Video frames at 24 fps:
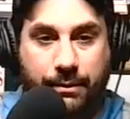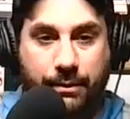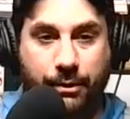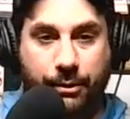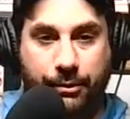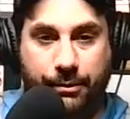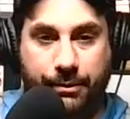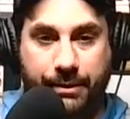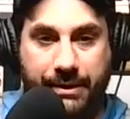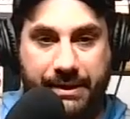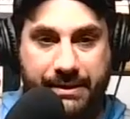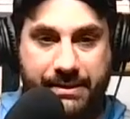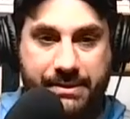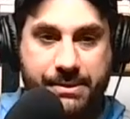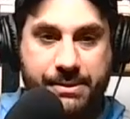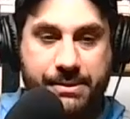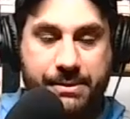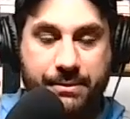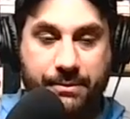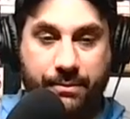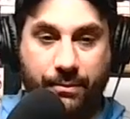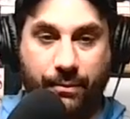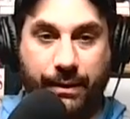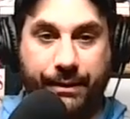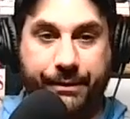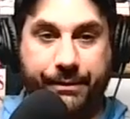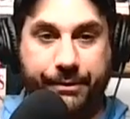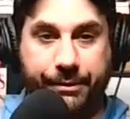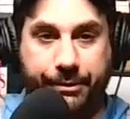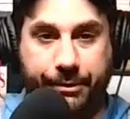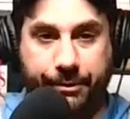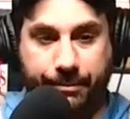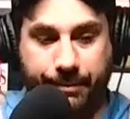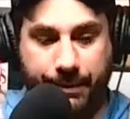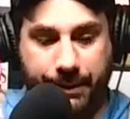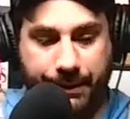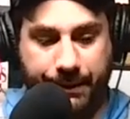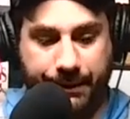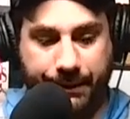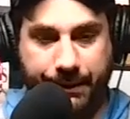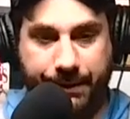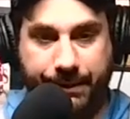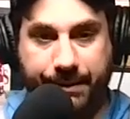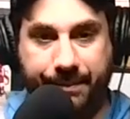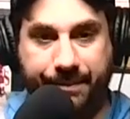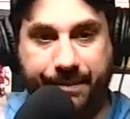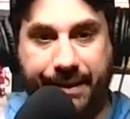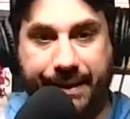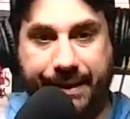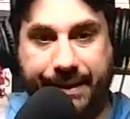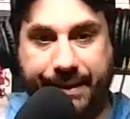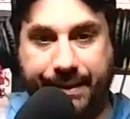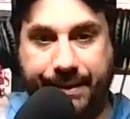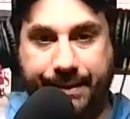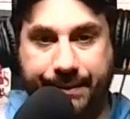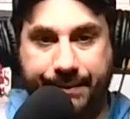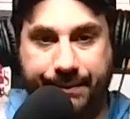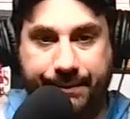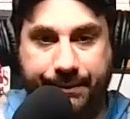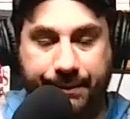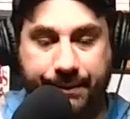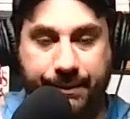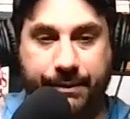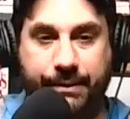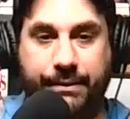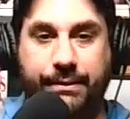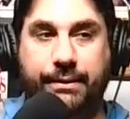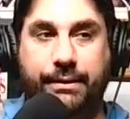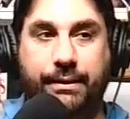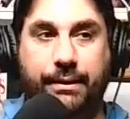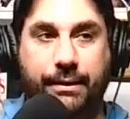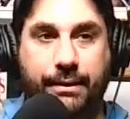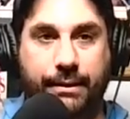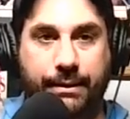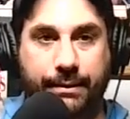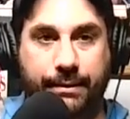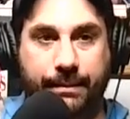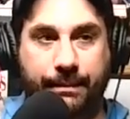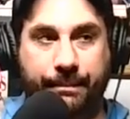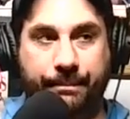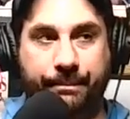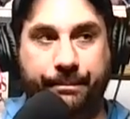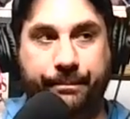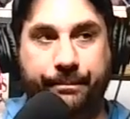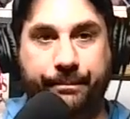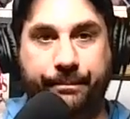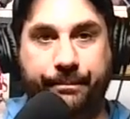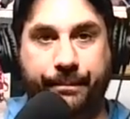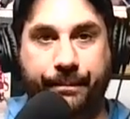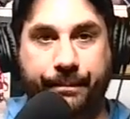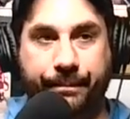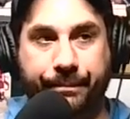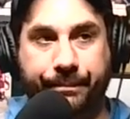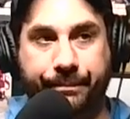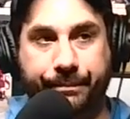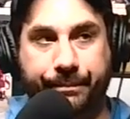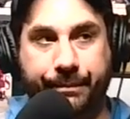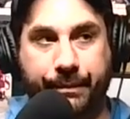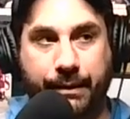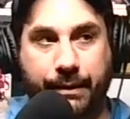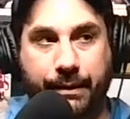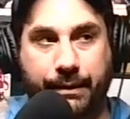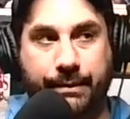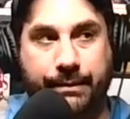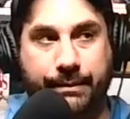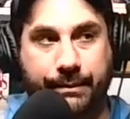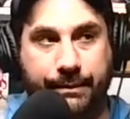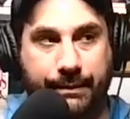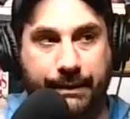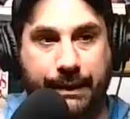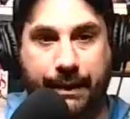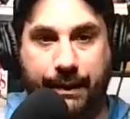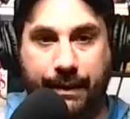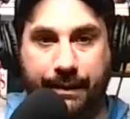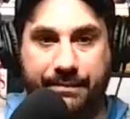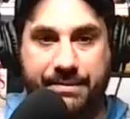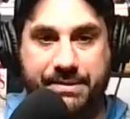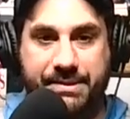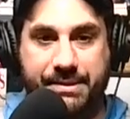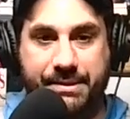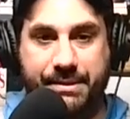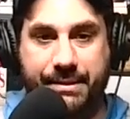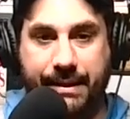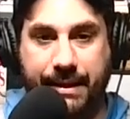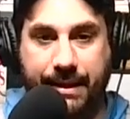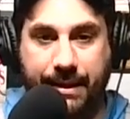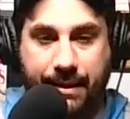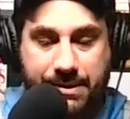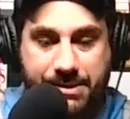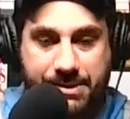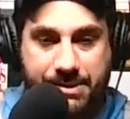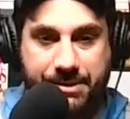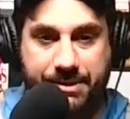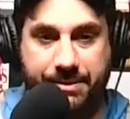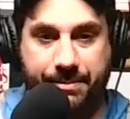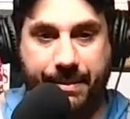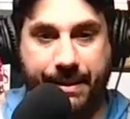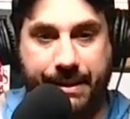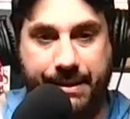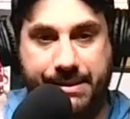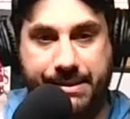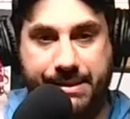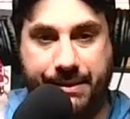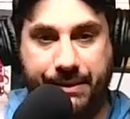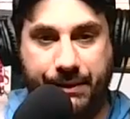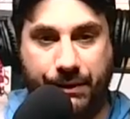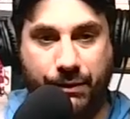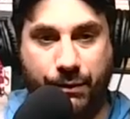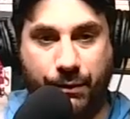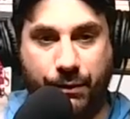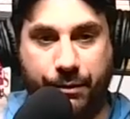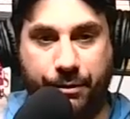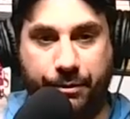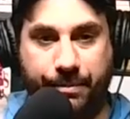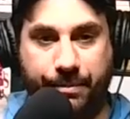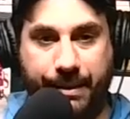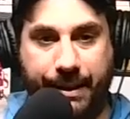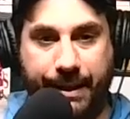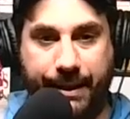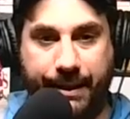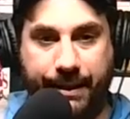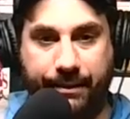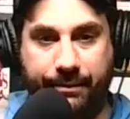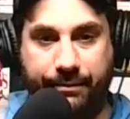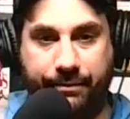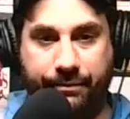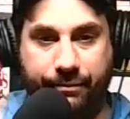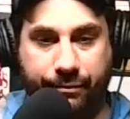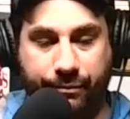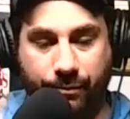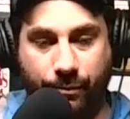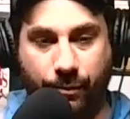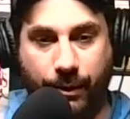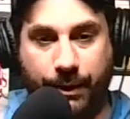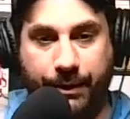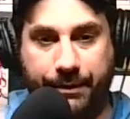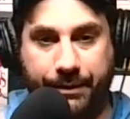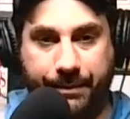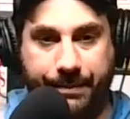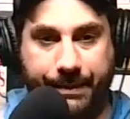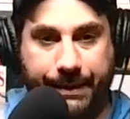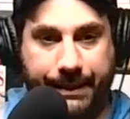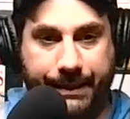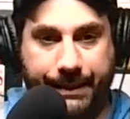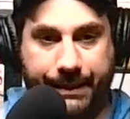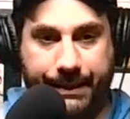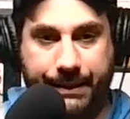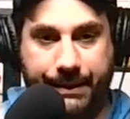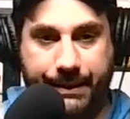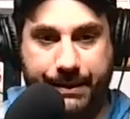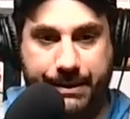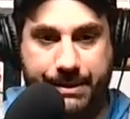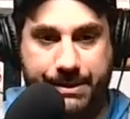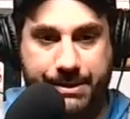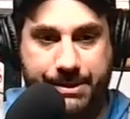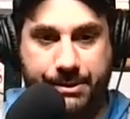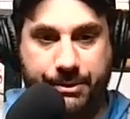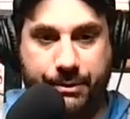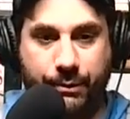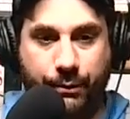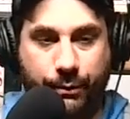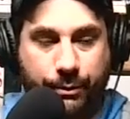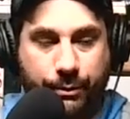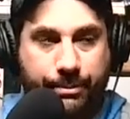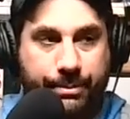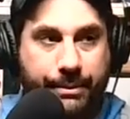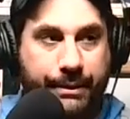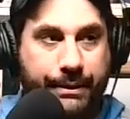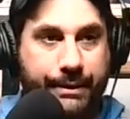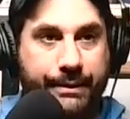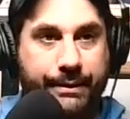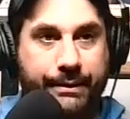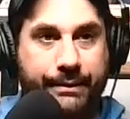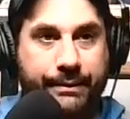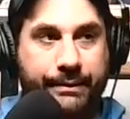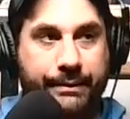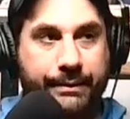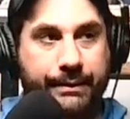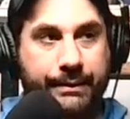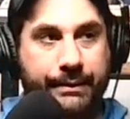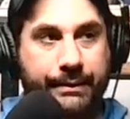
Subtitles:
hurries, whether you're muddling the pocket. Now, obviously, that also depends on the quarterback of where the pocket is and who we're playing.